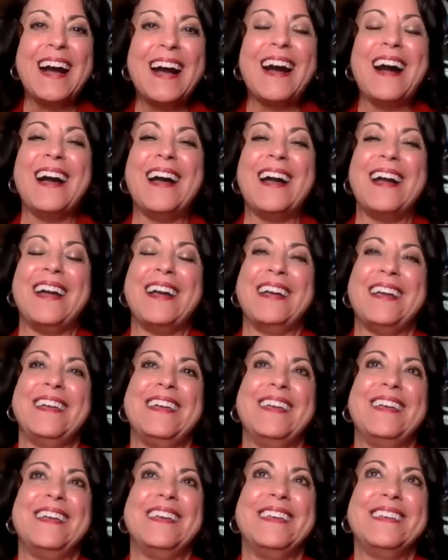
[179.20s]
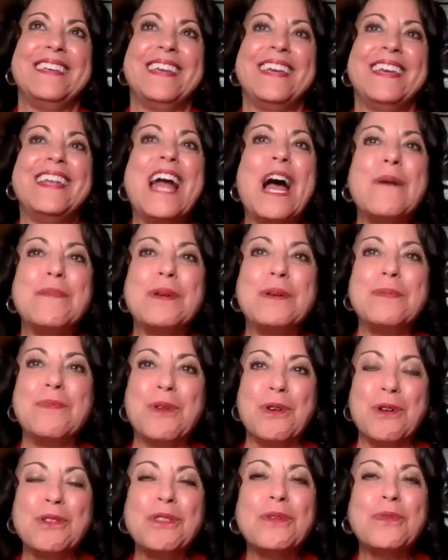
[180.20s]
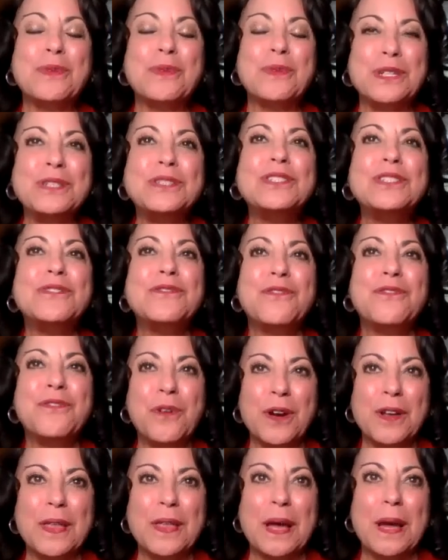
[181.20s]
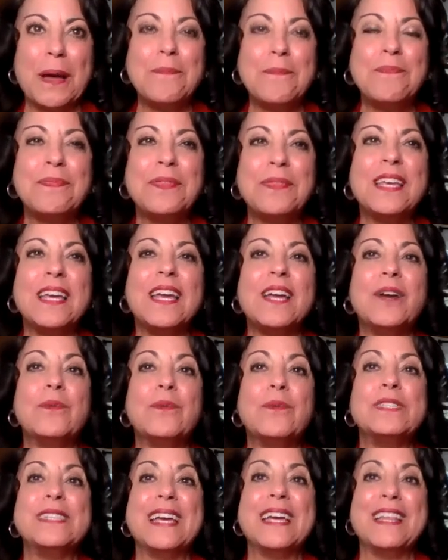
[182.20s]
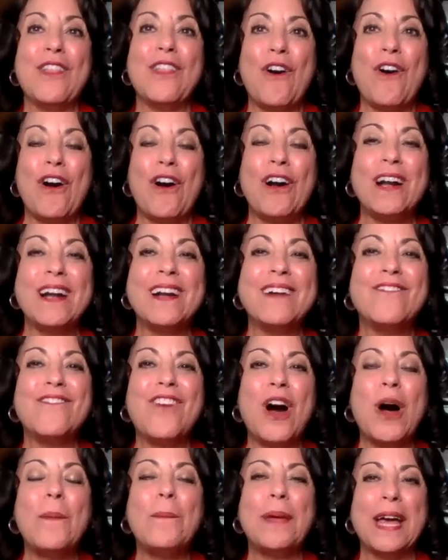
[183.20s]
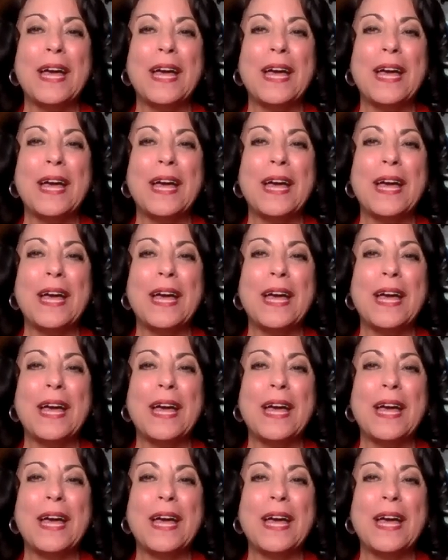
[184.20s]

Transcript: I cannot be more thrilled for them. It was a long fought